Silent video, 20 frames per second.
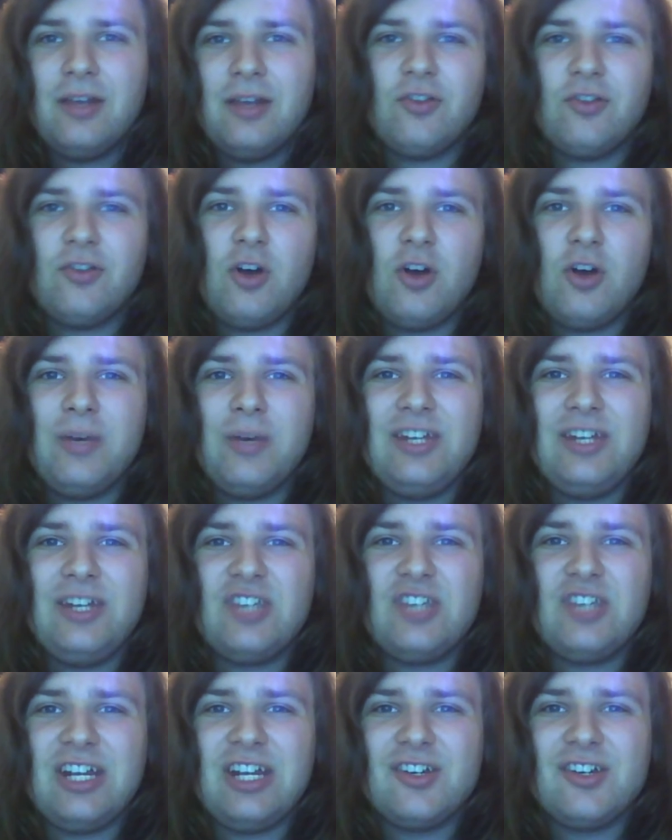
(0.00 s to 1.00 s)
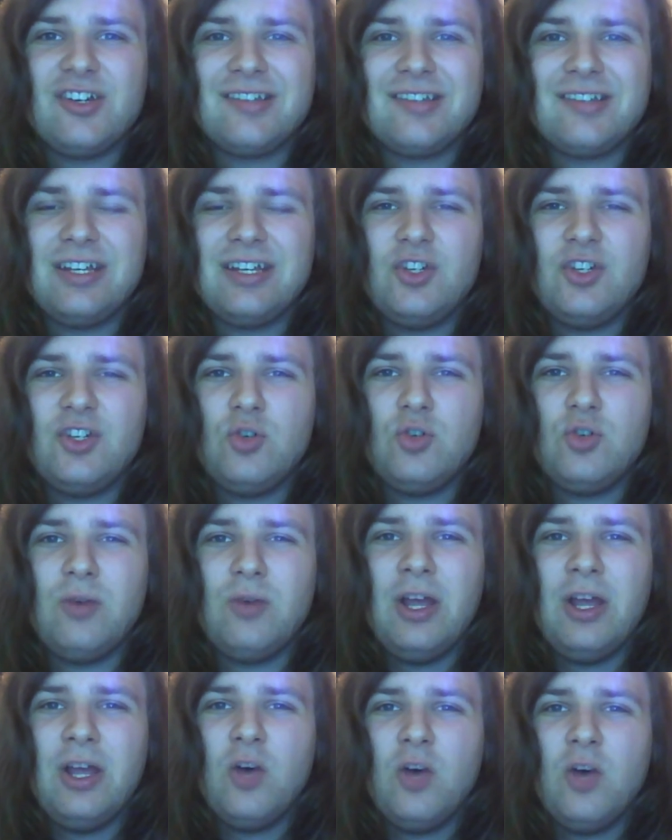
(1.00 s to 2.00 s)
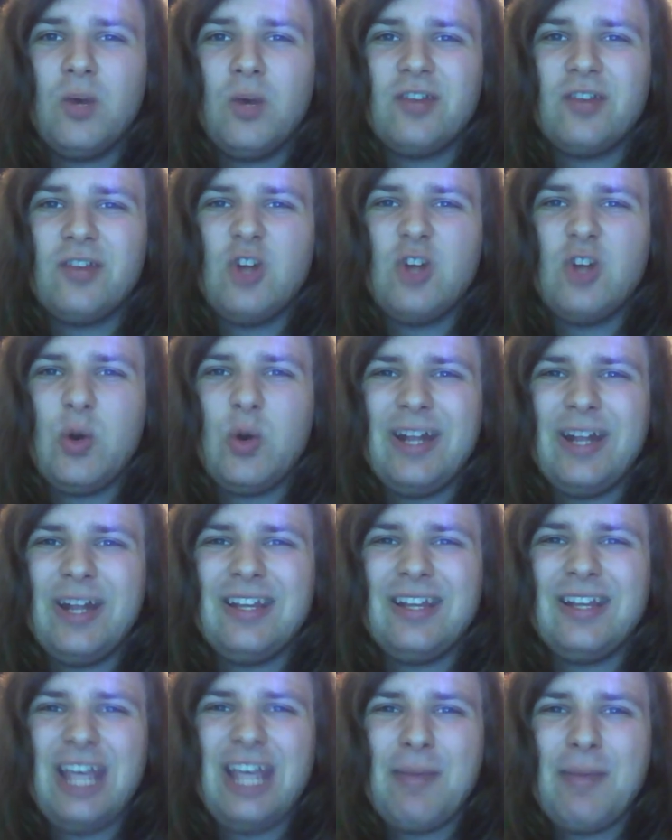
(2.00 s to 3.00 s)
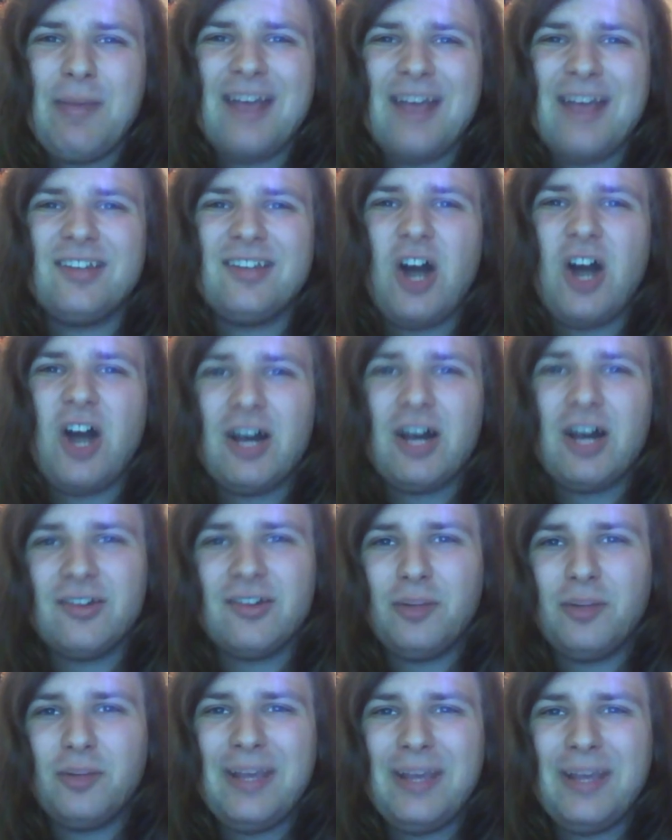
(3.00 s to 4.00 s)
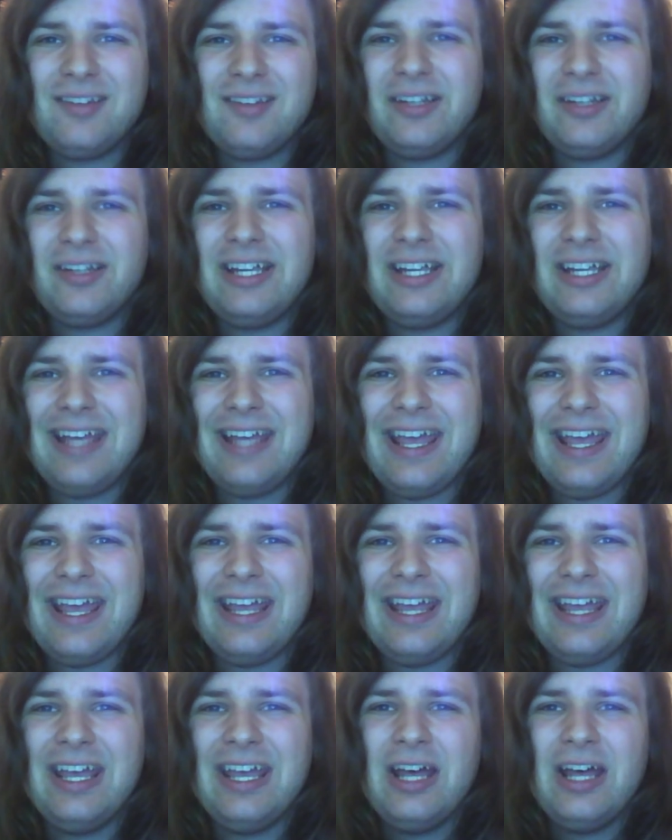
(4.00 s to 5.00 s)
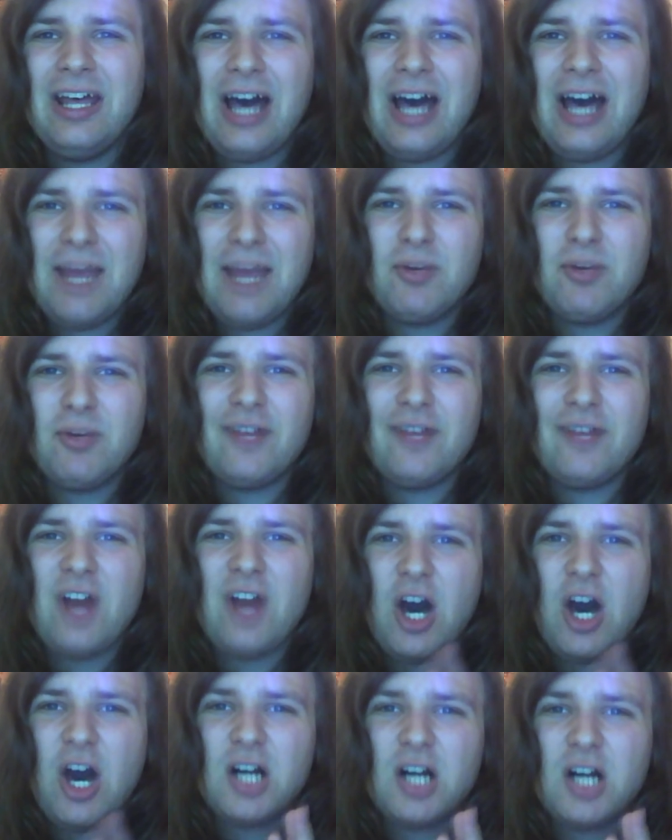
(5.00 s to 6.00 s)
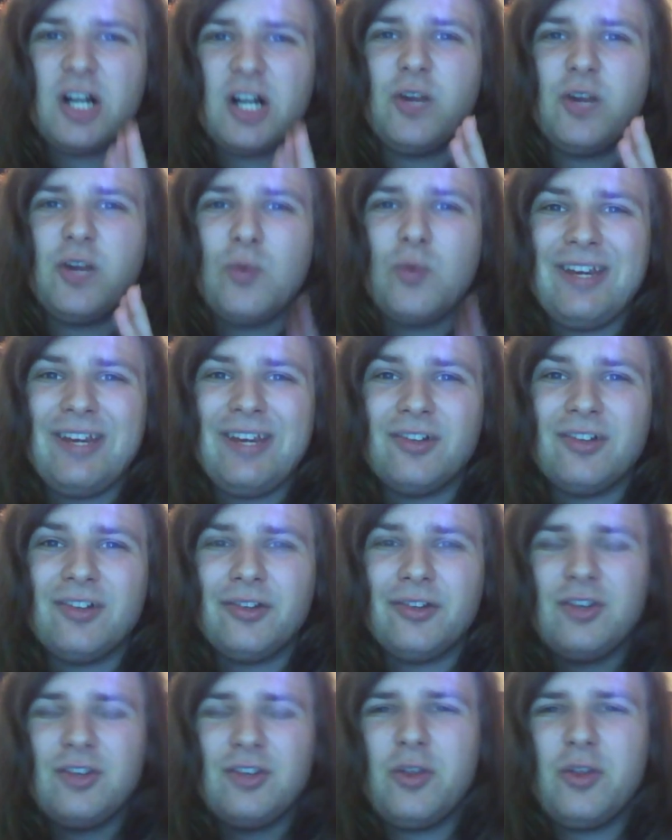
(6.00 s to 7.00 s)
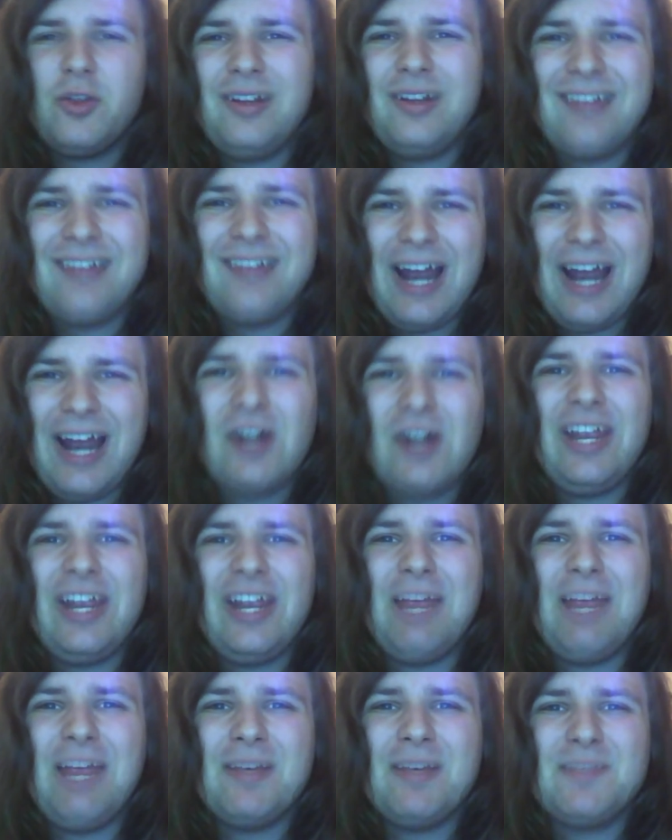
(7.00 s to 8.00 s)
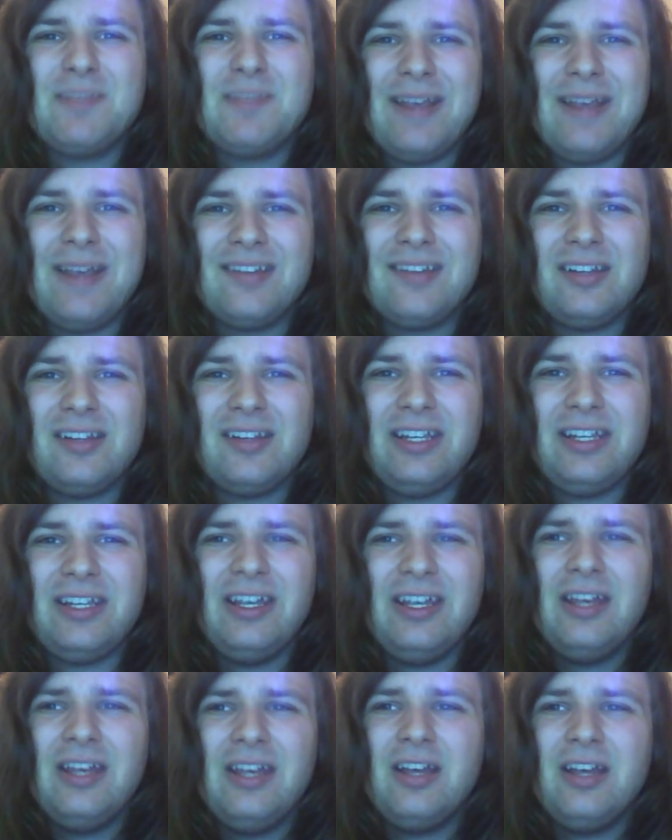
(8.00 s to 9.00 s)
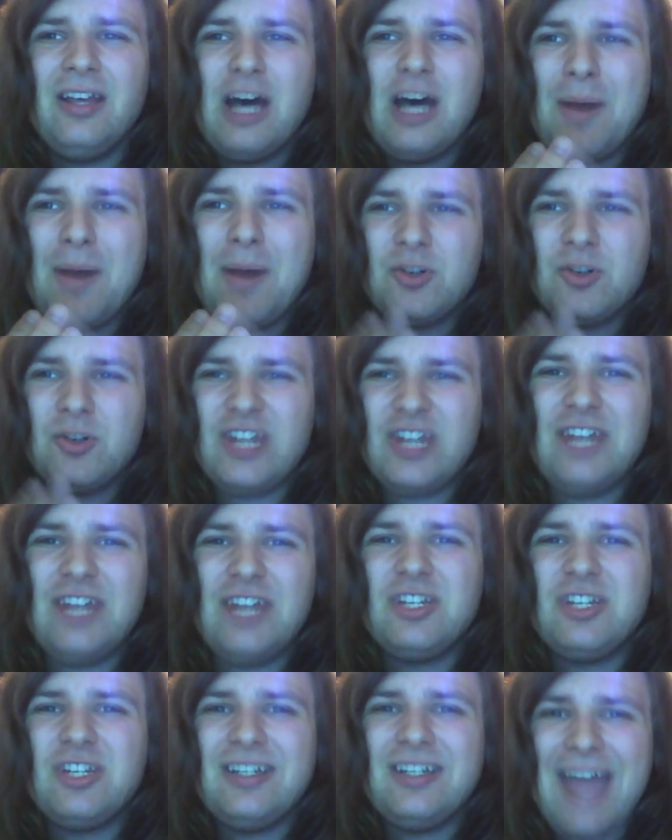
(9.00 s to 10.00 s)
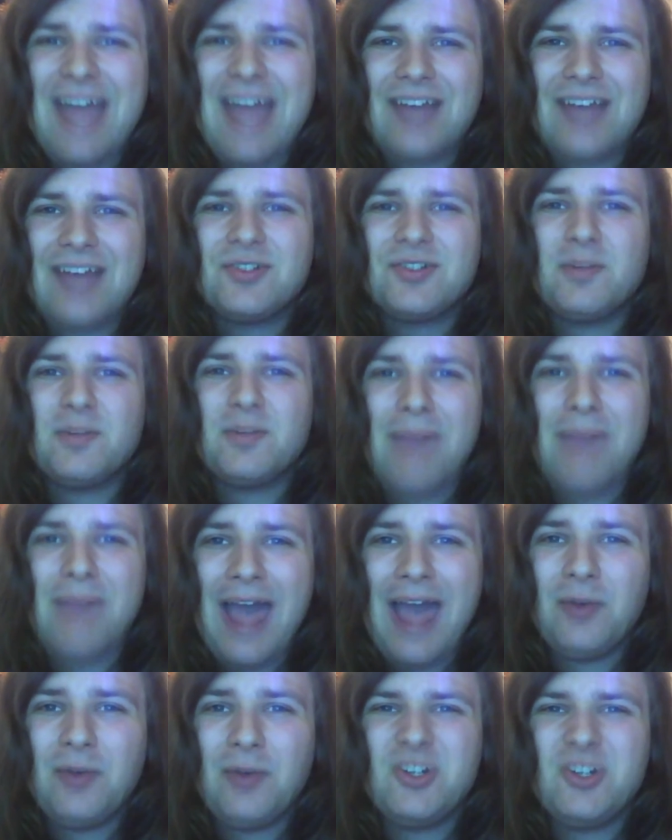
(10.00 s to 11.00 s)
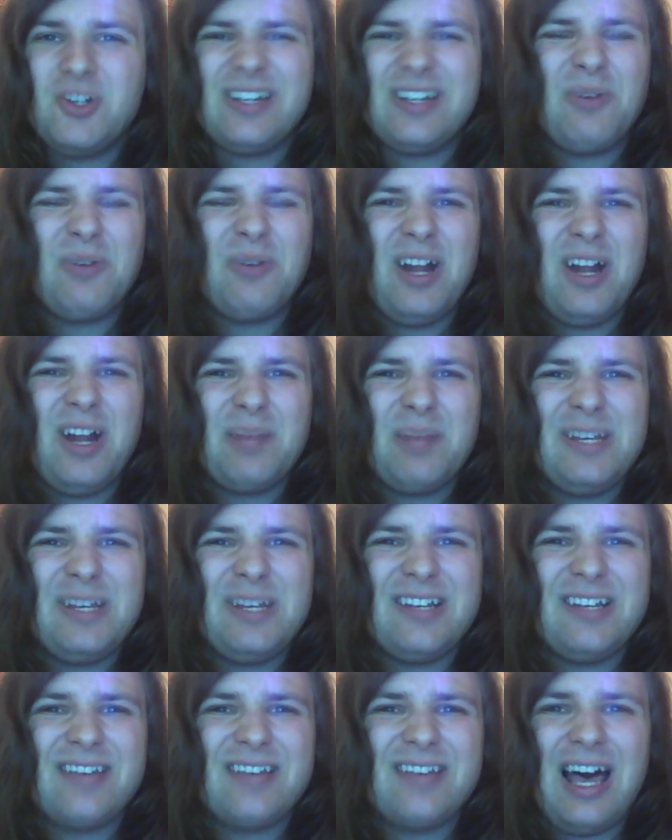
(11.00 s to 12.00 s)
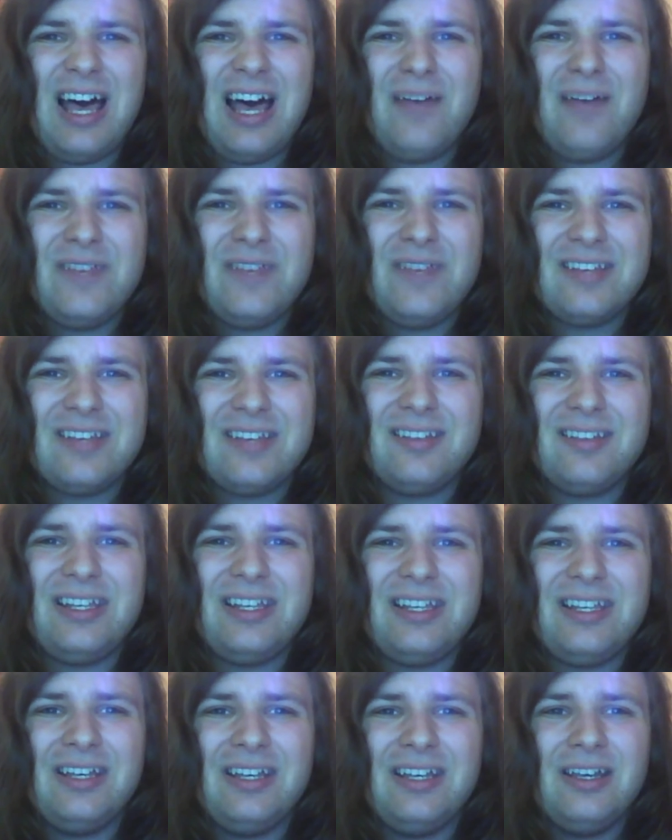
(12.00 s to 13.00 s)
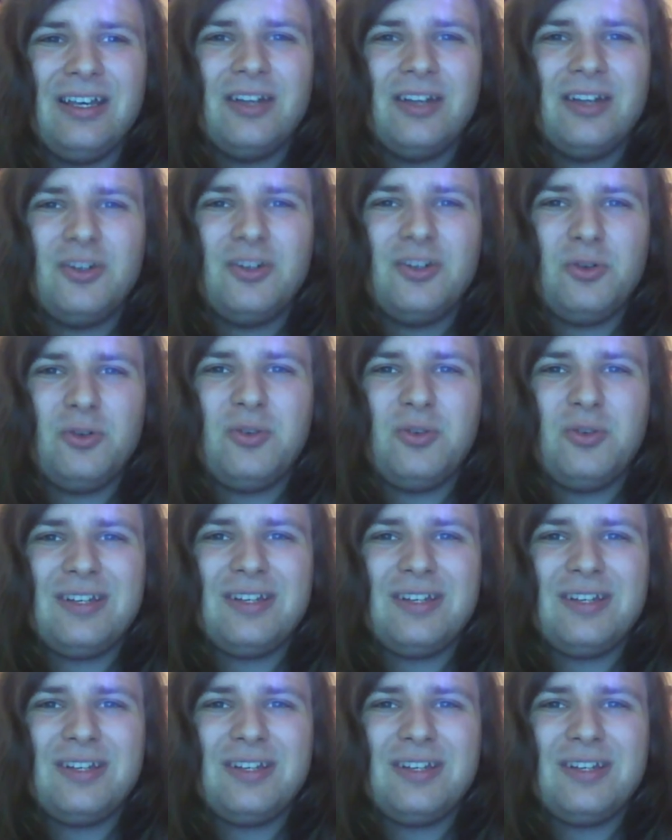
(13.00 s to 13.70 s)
So he changes into what is known in the game as an ossel, basically a hybrid of an otter and a weasel. So the entire game is basically about changing Daxter back, which is ironic because obviously due to the